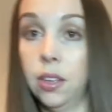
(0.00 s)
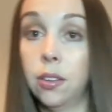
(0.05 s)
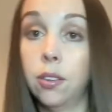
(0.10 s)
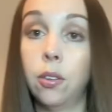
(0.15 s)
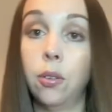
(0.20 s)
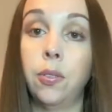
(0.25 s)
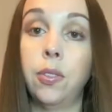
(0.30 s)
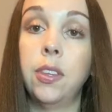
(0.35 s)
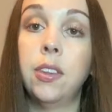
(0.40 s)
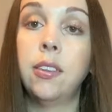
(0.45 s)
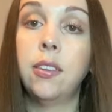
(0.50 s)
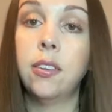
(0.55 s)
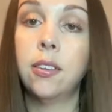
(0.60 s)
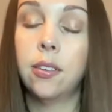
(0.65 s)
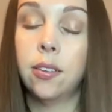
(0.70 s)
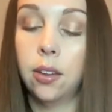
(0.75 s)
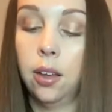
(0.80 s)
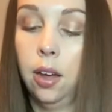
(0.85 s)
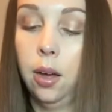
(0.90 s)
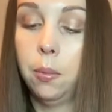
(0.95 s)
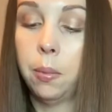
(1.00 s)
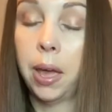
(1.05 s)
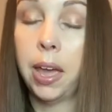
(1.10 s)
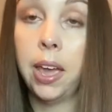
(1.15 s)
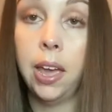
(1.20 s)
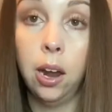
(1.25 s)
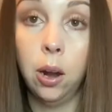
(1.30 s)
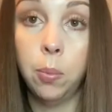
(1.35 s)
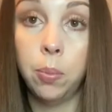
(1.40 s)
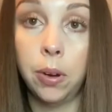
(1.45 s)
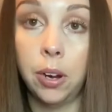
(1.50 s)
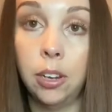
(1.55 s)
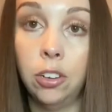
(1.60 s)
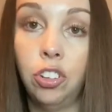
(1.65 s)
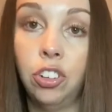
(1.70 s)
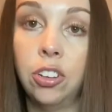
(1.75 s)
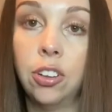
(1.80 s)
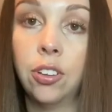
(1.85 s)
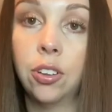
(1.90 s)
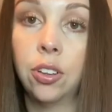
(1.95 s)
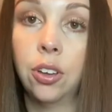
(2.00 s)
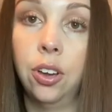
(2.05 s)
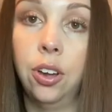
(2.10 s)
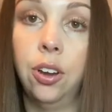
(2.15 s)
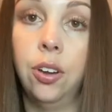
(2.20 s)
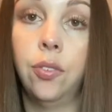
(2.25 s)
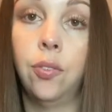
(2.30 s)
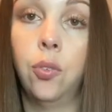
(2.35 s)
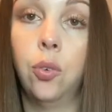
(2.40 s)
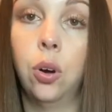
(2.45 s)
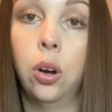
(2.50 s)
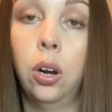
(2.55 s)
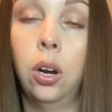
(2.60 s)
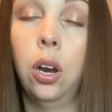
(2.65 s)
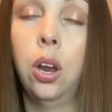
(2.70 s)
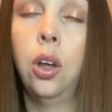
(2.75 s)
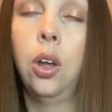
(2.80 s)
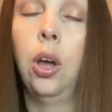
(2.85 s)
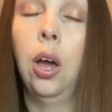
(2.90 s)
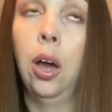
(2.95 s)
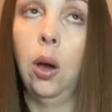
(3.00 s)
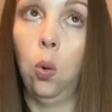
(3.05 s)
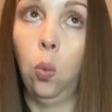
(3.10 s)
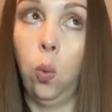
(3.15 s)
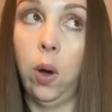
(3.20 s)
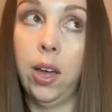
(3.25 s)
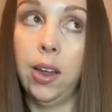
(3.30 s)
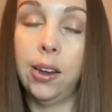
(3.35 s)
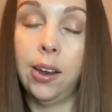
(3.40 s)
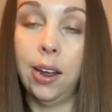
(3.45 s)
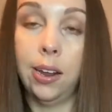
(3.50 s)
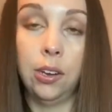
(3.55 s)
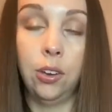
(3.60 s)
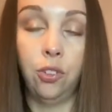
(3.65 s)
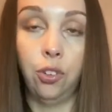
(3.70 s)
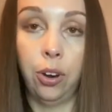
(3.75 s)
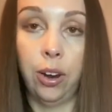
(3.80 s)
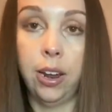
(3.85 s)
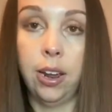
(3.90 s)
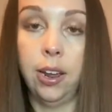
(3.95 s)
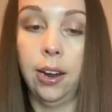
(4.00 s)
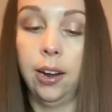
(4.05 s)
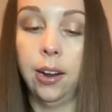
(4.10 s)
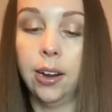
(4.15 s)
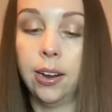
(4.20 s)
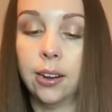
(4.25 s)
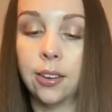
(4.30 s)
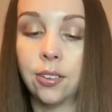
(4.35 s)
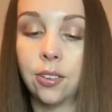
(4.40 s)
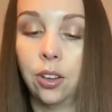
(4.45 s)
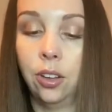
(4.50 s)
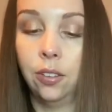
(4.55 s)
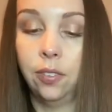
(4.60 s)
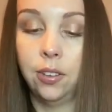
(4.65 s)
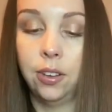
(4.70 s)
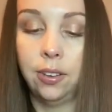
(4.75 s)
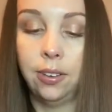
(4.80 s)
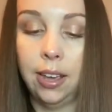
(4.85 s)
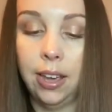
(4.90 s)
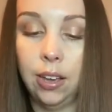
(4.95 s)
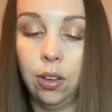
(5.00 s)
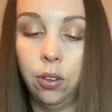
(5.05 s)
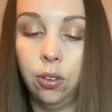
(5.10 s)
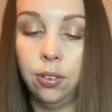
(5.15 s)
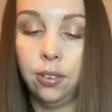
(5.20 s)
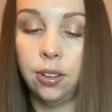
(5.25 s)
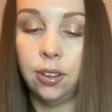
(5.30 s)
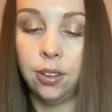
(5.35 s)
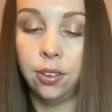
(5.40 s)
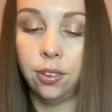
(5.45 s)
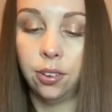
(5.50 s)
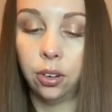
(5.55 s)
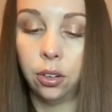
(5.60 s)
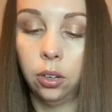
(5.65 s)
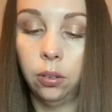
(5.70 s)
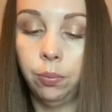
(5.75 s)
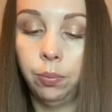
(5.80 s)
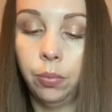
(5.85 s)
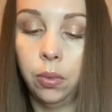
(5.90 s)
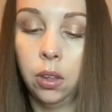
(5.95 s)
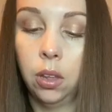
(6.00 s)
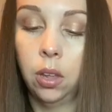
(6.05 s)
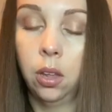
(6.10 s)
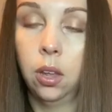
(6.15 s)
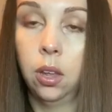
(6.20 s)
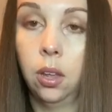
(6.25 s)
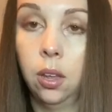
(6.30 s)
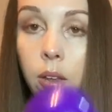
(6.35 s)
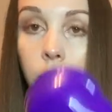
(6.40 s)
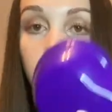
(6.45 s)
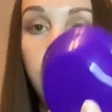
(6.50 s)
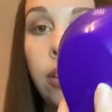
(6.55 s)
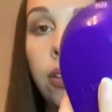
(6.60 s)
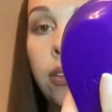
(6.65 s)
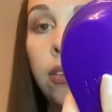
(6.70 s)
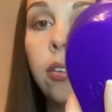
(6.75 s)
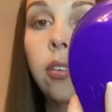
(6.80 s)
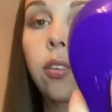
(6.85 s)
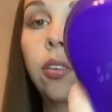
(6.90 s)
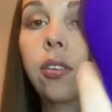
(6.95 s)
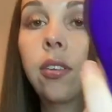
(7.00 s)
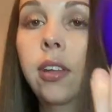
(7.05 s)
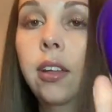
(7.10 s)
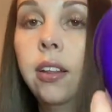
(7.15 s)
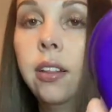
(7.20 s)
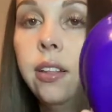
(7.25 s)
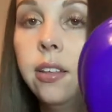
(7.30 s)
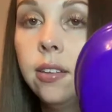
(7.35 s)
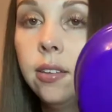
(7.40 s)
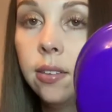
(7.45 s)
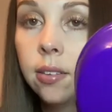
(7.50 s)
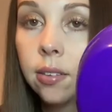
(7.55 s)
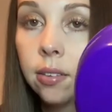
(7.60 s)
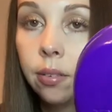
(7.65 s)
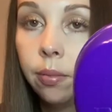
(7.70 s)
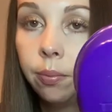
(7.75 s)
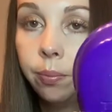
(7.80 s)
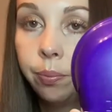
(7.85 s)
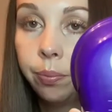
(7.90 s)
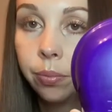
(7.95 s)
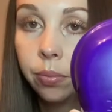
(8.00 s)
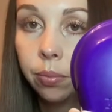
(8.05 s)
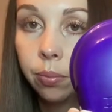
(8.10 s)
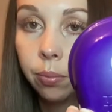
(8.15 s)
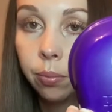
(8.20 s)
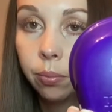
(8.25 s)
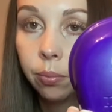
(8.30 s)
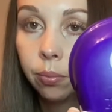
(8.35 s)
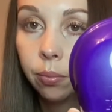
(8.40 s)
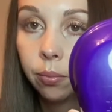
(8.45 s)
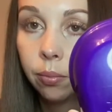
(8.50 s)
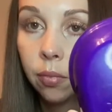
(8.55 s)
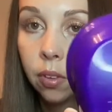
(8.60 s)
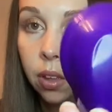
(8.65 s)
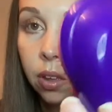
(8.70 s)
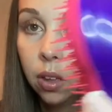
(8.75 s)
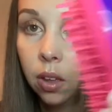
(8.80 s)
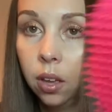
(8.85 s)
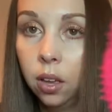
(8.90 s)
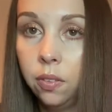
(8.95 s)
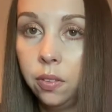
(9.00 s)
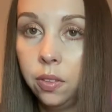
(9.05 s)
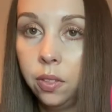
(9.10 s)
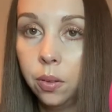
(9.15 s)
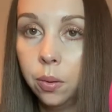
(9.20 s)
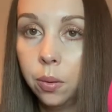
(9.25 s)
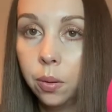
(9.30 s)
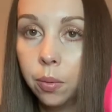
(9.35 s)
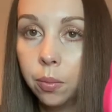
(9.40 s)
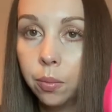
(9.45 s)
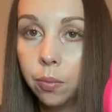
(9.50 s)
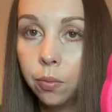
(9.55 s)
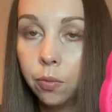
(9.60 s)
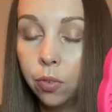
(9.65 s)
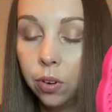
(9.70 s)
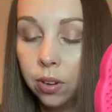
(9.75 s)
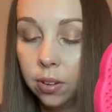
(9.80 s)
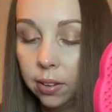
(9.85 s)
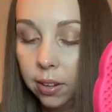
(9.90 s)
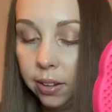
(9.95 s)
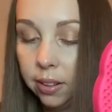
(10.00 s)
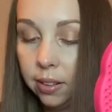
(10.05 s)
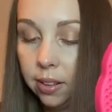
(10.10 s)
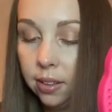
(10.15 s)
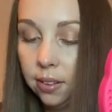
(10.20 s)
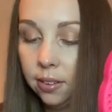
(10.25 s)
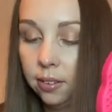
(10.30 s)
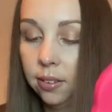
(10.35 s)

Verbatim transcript: So this is um, a hairbrush. It's good for wet and dry hair and it's called the Tangle Teezer. This looks like this. And then the front's like this.